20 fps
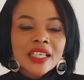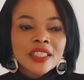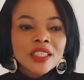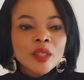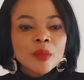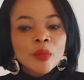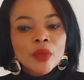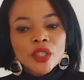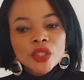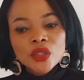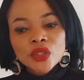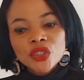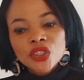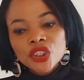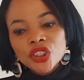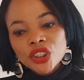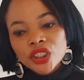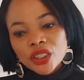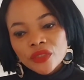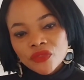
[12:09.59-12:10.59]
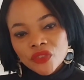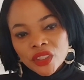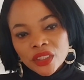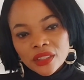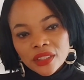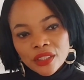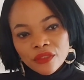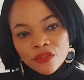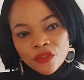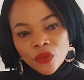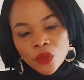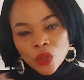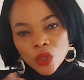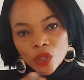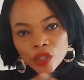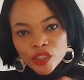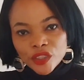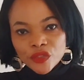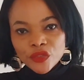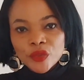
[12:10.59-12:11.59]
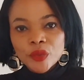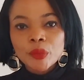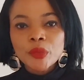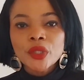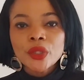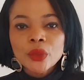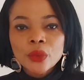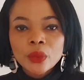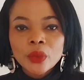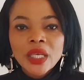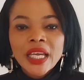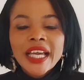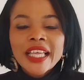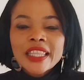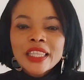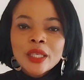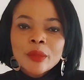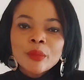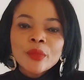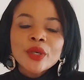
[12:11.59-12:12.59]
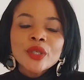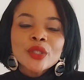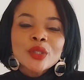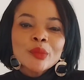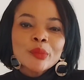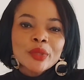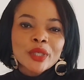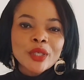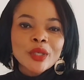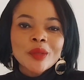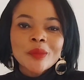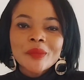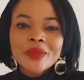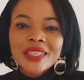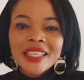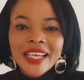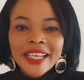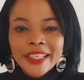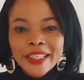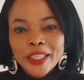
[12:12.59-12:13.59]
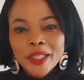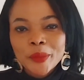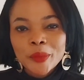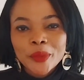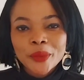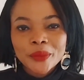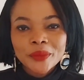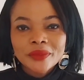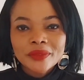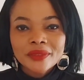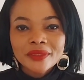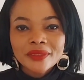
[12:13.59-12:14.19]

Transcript: The more you shift the focus from you, the more you become likable.